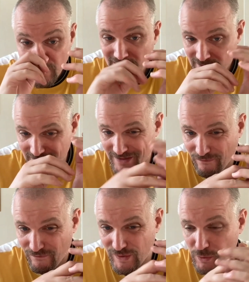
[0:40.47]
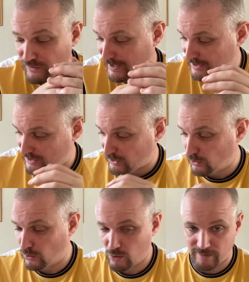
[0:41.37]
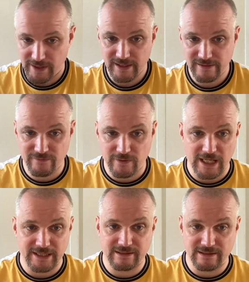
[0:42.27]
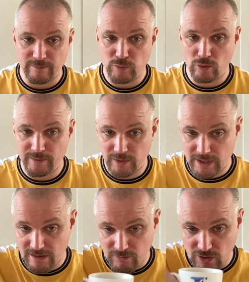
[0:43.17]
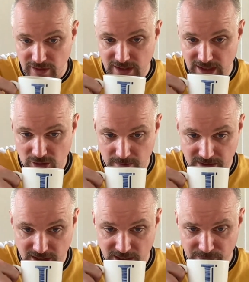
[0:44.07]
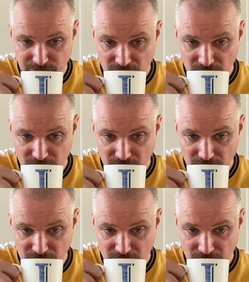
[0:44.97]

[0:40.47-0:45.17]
So there's a few things to go over for that at the moment, okay? So I'm just going to take a cup of tea.